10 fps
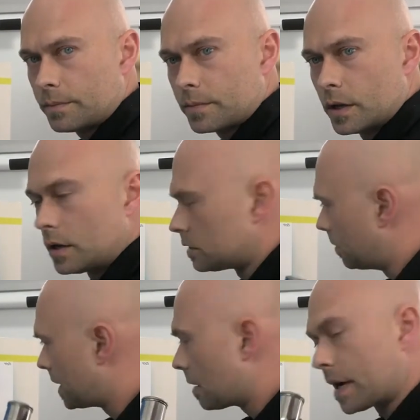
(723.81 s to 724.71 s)
So I'm
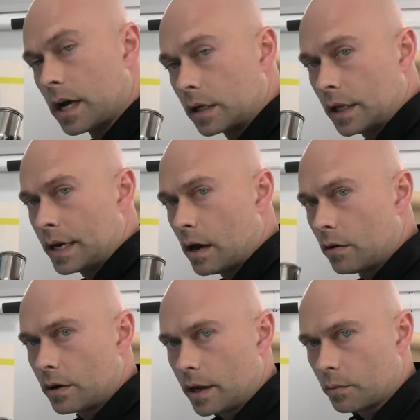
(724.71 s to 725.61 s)
going to get my gun cleaned
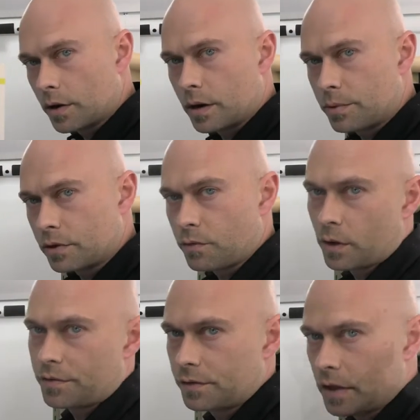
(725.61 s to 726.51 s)
out and we're going to put the
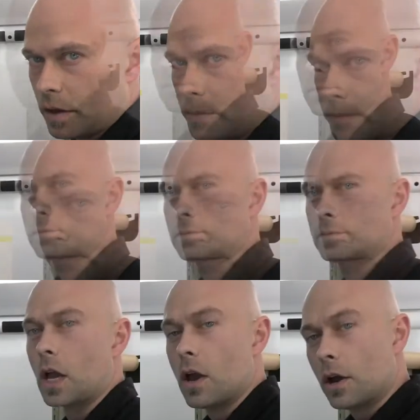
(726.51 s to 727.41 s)
4050 in
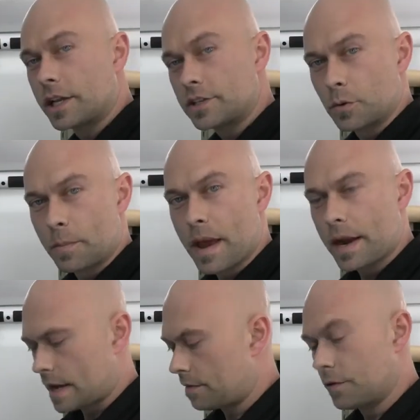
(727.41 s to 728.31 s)
it. Okay, so we're
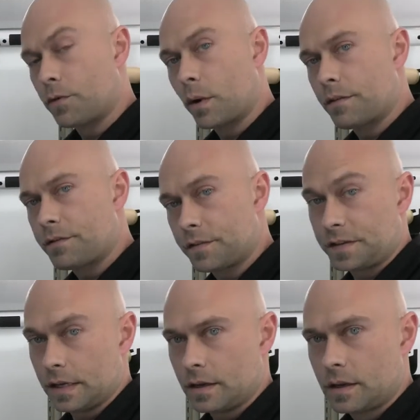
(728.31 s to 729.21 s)
back. I have the
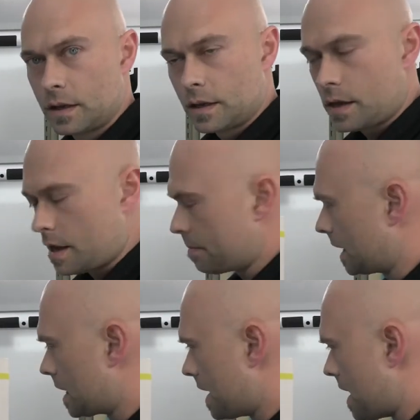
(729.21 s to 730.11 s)
4050 in my
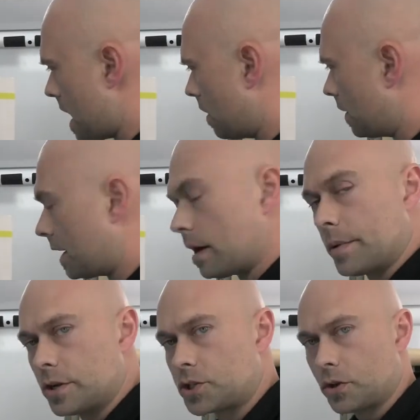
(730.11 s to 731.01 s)
gun now, and I'm
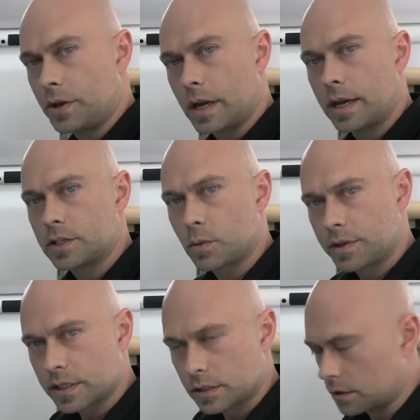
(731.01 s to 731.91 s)
going to show you guys
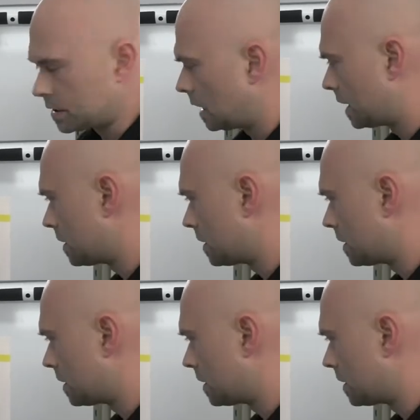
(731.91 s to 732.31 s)
what this looks like.